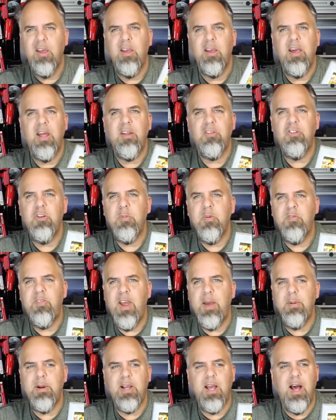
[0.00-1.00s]
a Super
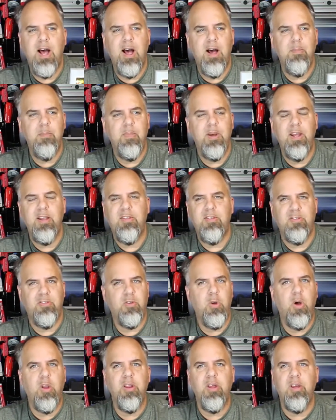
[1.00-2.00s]
Famicom. It's
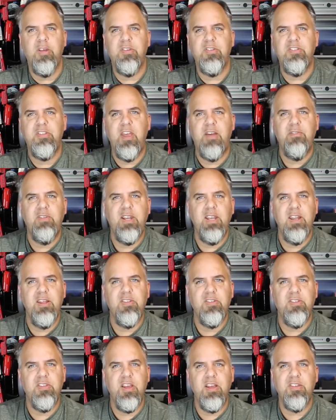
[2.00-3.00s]
called a
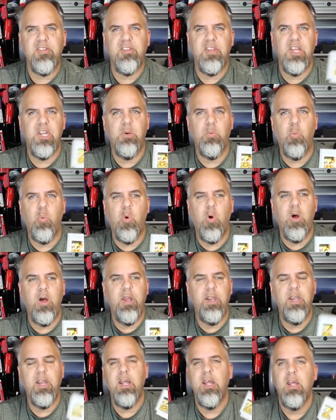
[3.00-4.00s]

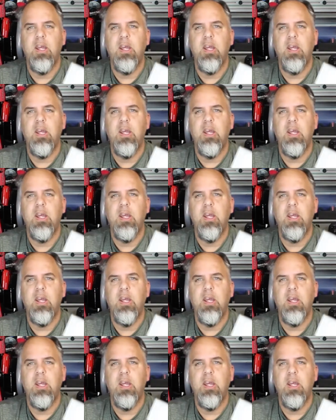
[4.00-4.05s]
76-in-1.